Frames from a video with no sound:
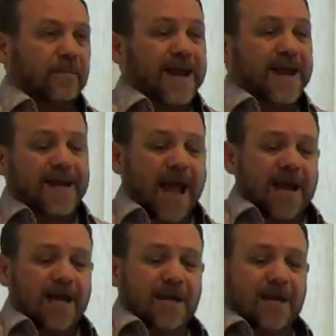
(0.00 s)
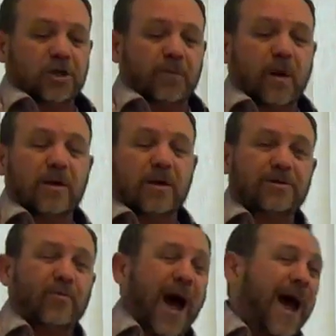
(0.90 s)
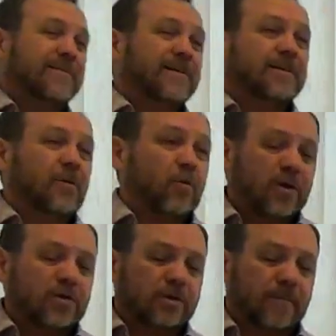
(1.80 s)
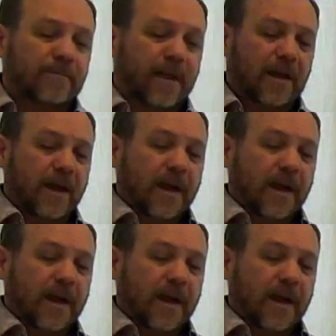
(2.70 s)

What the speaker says: that he had in response to Isaac's question